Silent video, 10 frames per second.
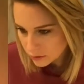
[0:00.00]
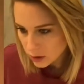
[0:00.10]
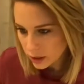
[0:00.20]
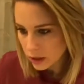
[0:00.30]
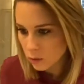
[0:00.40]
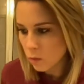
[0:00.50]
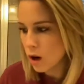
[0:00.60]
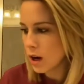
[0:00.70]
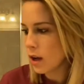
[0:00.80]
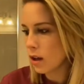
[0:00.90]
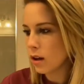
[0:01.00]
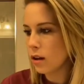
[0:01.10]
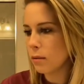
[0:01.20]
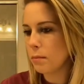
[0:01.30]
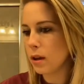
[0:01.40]
so I didn't want
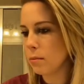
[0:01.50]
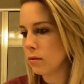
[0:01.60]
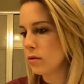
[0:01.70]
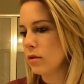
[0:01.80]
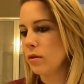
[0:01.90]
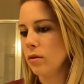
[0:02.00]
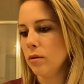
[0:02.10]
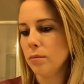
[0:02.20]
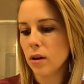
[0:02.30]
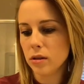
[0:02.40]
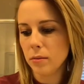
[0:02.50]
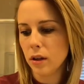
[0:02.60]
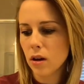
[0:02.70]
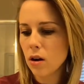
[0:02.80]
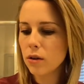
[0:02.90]
people to post me
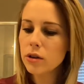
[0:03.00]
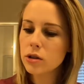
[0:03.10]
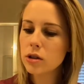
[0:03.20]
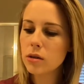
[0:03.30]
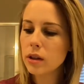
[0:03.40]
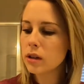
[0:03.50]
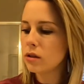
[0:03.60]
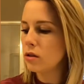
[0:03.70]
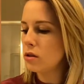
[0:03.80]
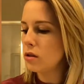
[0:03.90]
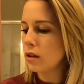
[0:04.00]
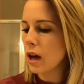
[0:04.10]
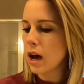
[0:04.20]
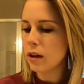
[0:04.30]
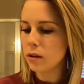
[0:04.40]
like, oh, you should do this, you should do
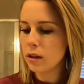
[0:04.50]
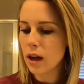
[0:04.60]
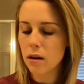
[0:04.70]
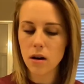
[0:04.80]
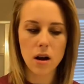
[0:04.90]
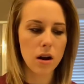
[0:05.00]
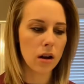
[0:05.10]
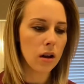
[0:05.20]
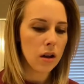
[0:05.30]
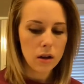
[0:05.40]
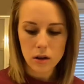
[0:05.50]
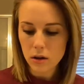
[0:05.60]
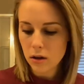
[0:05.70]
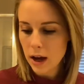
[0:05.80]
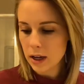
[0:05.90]
that, you did that wrong,
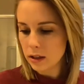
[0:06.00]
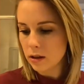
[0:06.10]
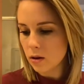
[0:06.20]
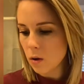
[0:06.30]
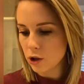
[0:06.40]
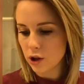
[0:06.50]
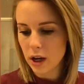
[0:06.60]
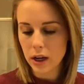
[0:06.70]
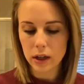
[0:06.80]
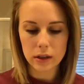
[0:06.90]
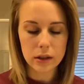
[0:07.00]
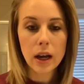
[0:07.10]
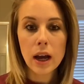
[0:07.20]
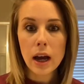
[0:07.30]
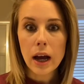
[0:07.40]
I didn't see you wash your hands.
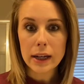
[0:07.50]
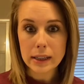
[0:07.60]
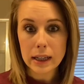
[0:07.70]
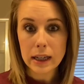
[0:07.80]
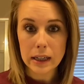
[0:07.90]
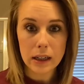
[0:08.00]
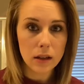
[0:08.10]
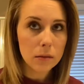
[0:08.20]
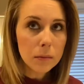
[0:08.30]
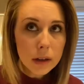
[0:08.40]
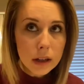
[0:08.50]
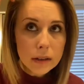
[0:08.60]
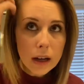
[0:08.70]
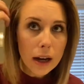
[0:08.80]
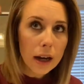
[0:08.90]
I did, because
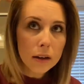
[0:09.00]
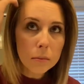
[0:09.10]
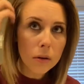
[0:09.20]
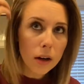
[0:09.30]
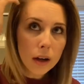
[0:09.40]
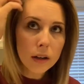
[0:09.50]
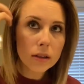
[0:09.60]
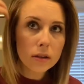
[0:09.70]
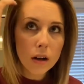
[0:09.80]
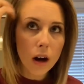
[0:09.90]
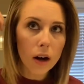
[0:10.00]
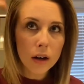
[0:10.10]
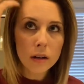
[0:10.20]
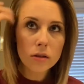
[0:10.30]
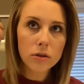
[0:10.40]
I had to put
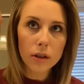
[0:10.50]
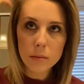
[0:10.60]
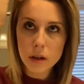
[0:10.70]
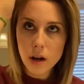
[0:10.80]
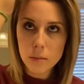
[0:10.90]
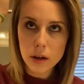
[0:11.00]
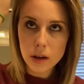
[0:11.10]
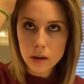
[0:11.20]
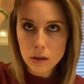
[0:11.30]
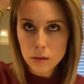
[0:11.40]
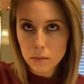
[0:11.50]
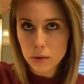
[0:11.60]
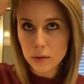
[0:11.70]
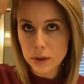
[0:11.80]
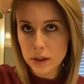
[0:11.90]
scar treatment on my
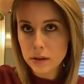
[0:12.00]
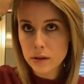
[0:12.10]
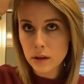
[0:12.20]
buoys.